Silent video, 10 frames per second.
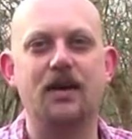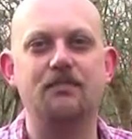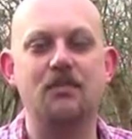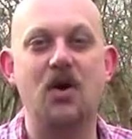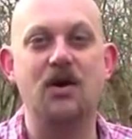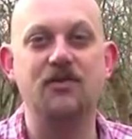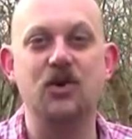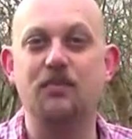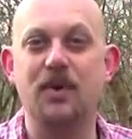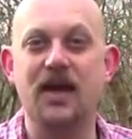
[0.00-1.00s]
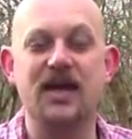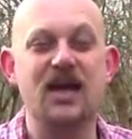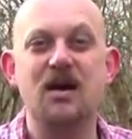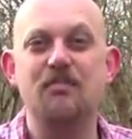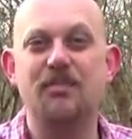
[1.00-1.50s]
my view would be
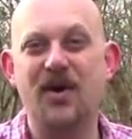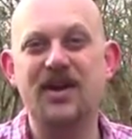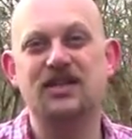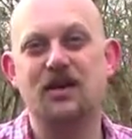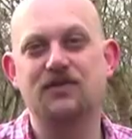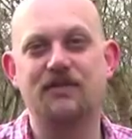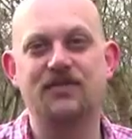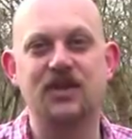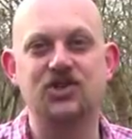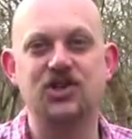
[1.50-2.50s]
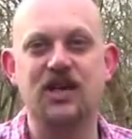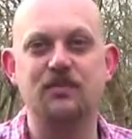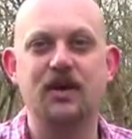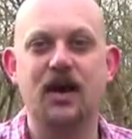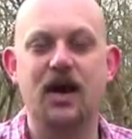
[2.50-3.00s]
buy yourself something cheap,
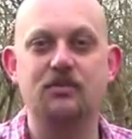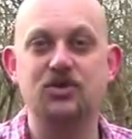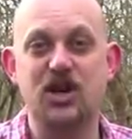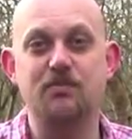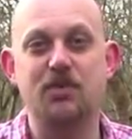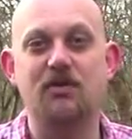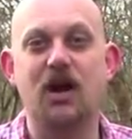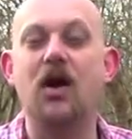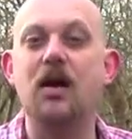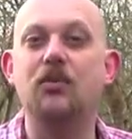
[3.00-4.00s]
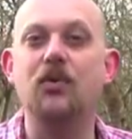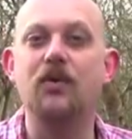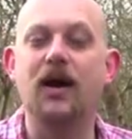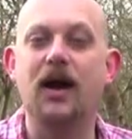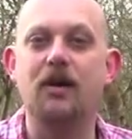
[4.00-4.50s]
cheap but reliable.
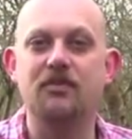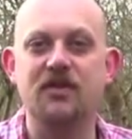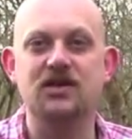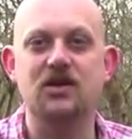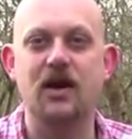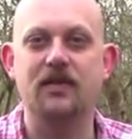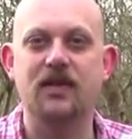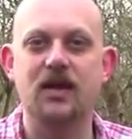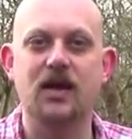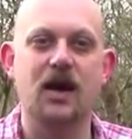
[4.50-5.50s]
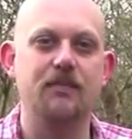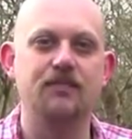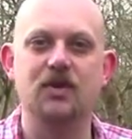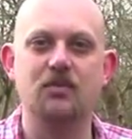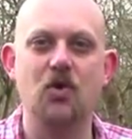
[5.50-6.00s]
Things like
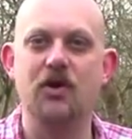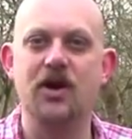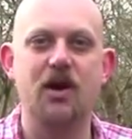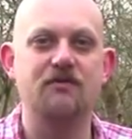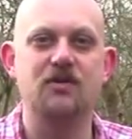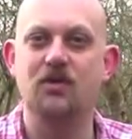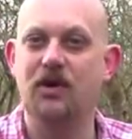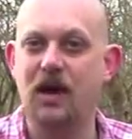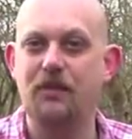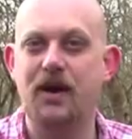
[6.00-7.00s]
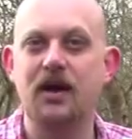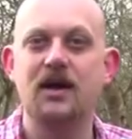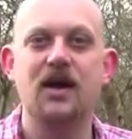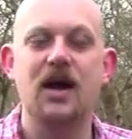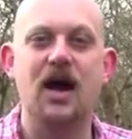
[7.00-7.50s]
the Mora knife, the Mora clipper,
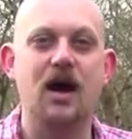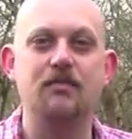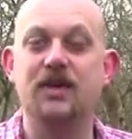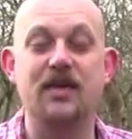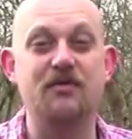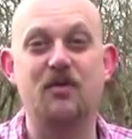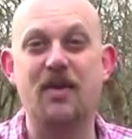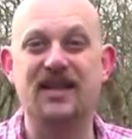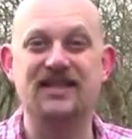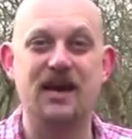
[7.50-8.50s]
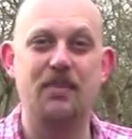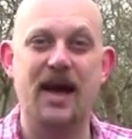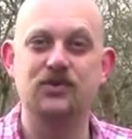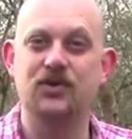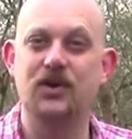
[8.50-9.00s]
get them for about
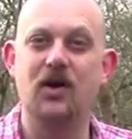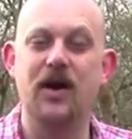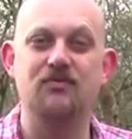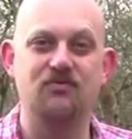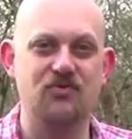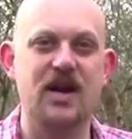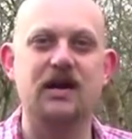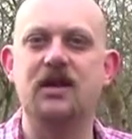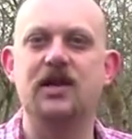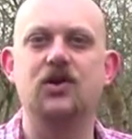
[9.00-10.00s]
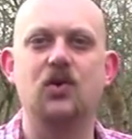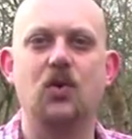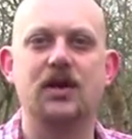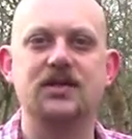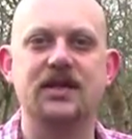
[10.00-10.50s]
£10 online. Really good
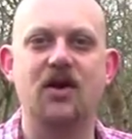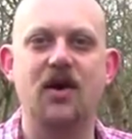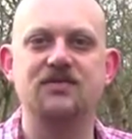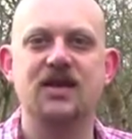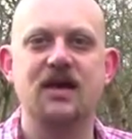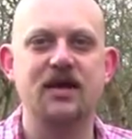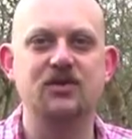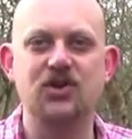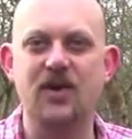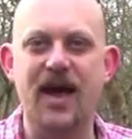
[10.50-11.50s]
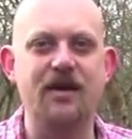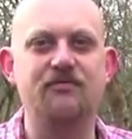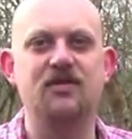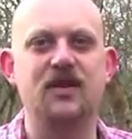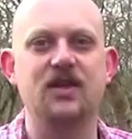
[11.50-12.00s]
quality knives. They'll do
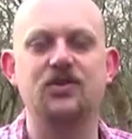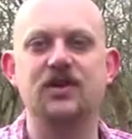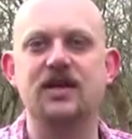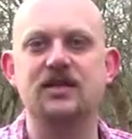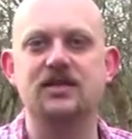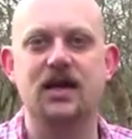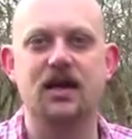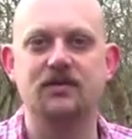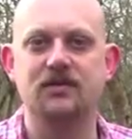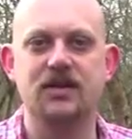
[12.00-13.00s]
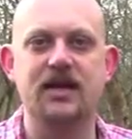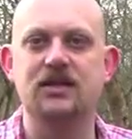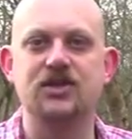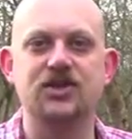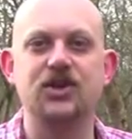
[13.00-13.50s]
everything you need
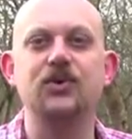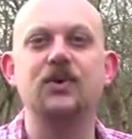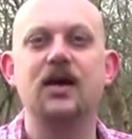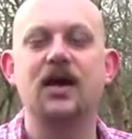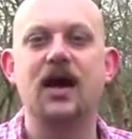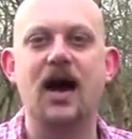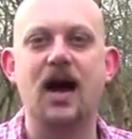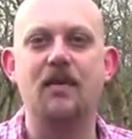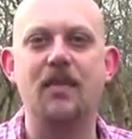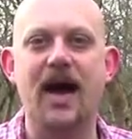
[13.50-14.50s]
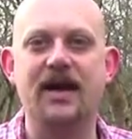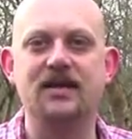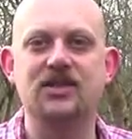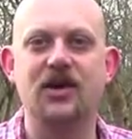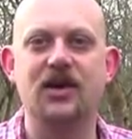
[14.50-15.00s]
it to do.
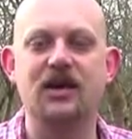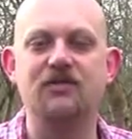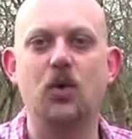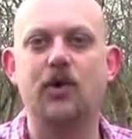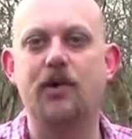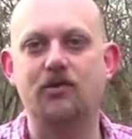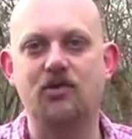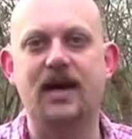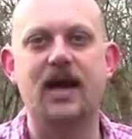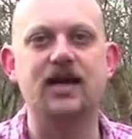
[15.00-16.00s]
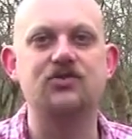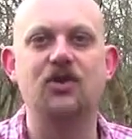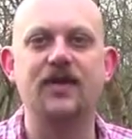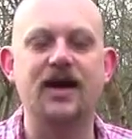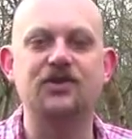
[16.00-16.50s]
And certainly if you want to upgrade later
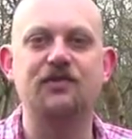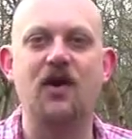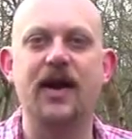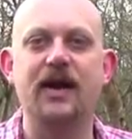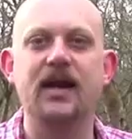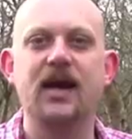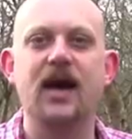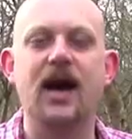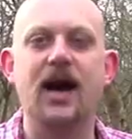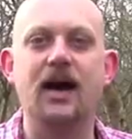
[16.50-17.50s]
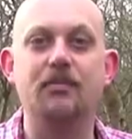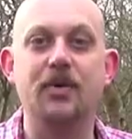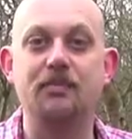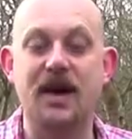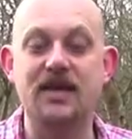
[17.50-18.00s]
on, that's fine,
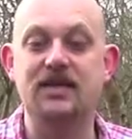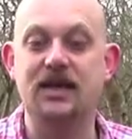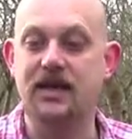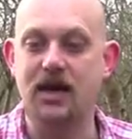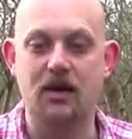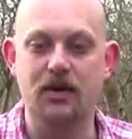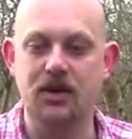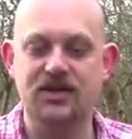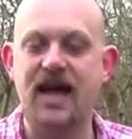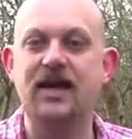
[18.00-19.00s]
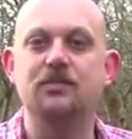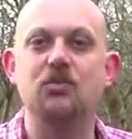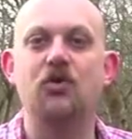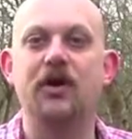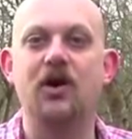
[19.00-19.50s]
but basically, you know, a standard
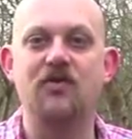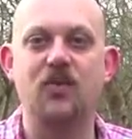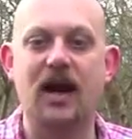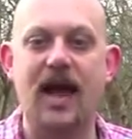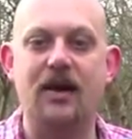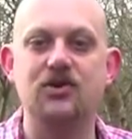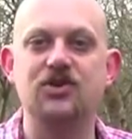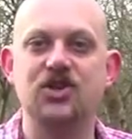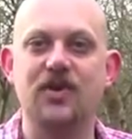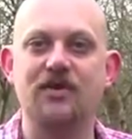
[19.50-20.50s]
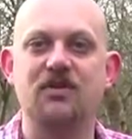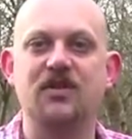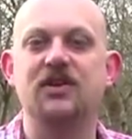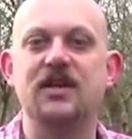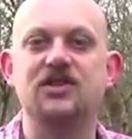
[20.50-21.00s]
Mora knife will allow you to do
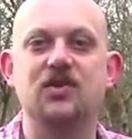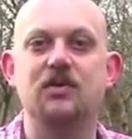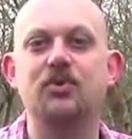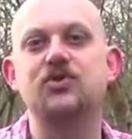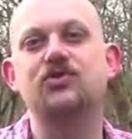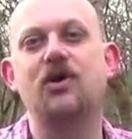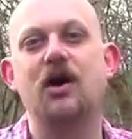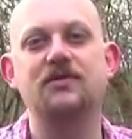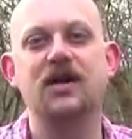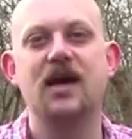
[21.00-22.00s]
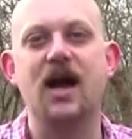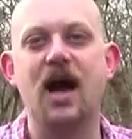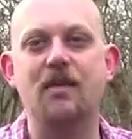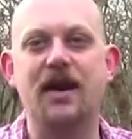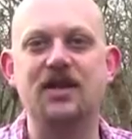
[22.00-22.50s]
everything you need to do in bushcraft,
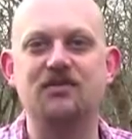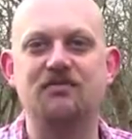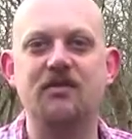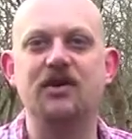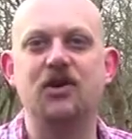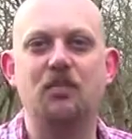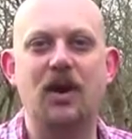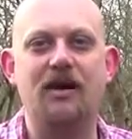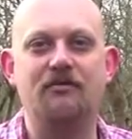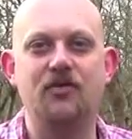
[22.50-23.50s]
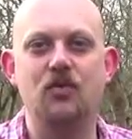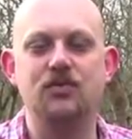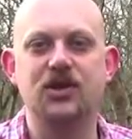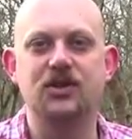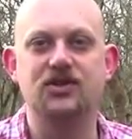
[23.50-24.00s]
and it's a very good
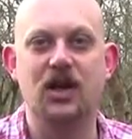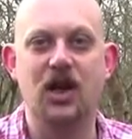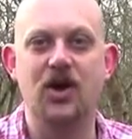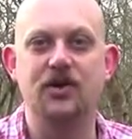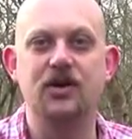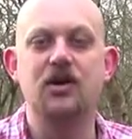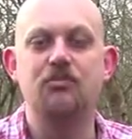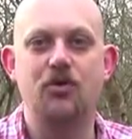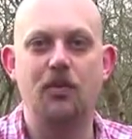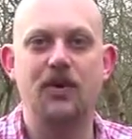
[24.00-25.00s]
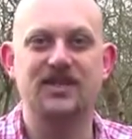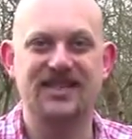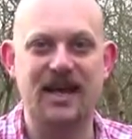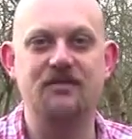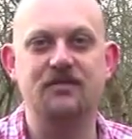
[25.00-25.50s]
platform to learn proper
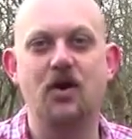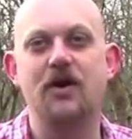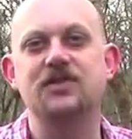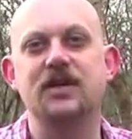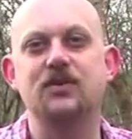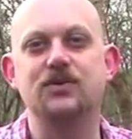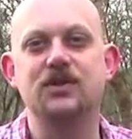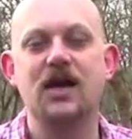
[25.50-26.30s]
safe knife skills.